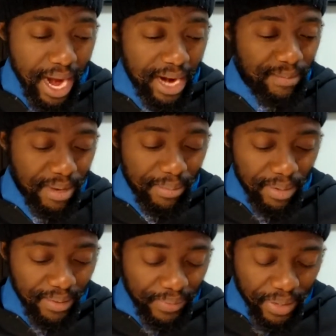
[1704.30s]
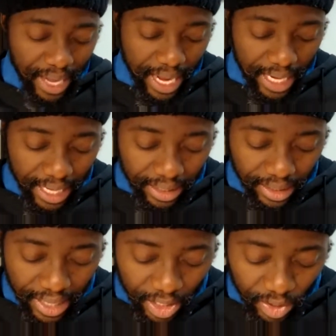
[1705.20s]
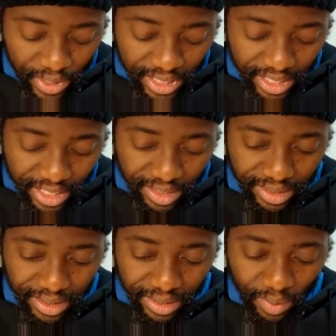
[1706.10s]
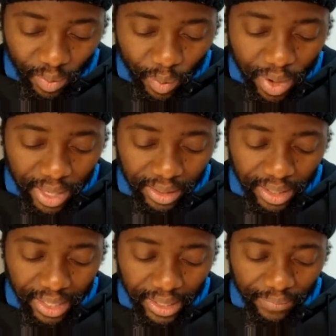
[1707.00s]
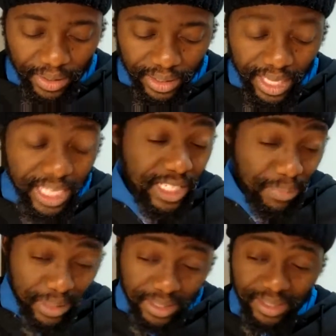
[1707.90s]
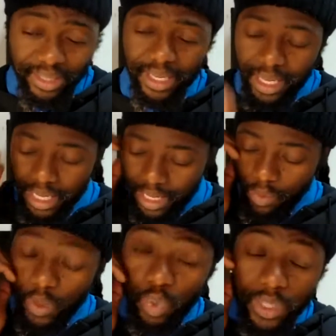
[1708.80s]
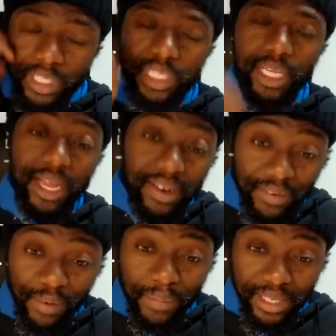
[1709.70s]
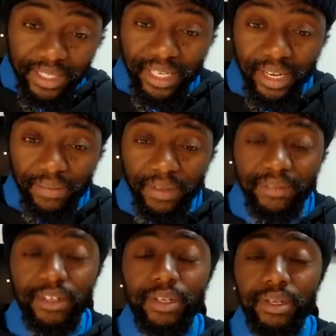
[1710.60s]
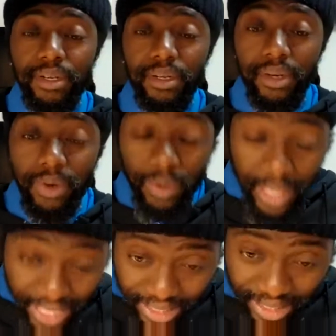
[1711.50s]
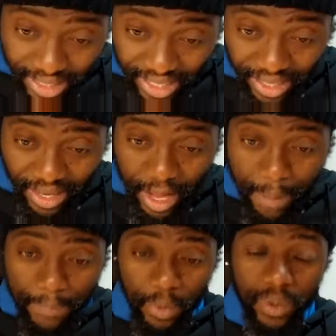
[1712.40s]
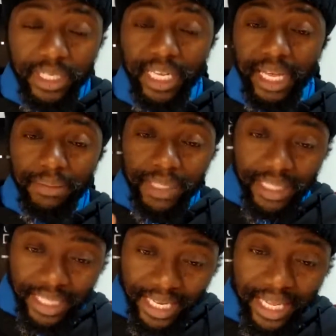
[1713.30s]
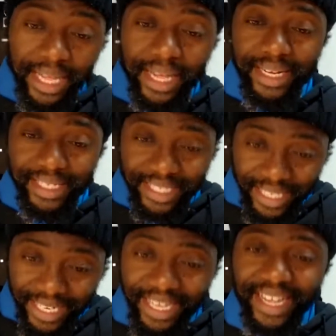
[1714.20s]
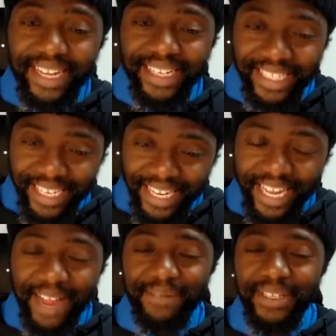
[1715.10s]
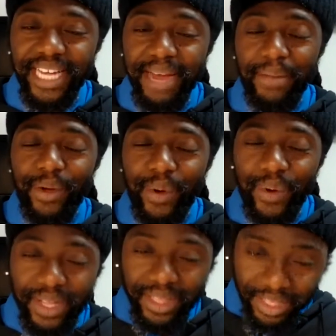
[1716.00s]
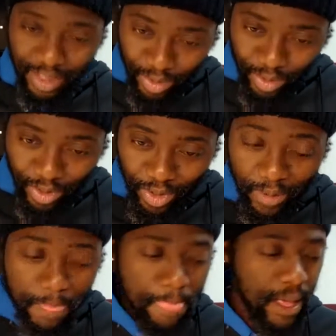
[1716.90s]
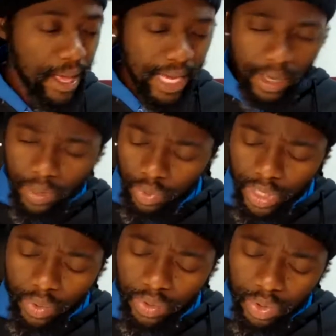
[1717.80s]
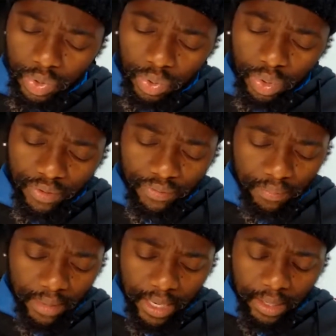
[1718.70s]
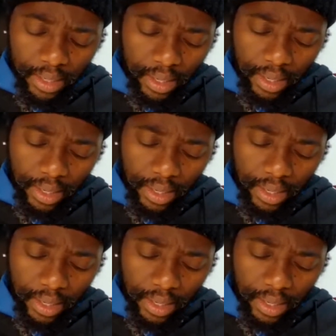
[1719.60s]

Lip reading: I remember I created this one dance piece, which was scary for myself even creating it, because it kept digging and digging and digging every time I go in this studio. And I was working with two of my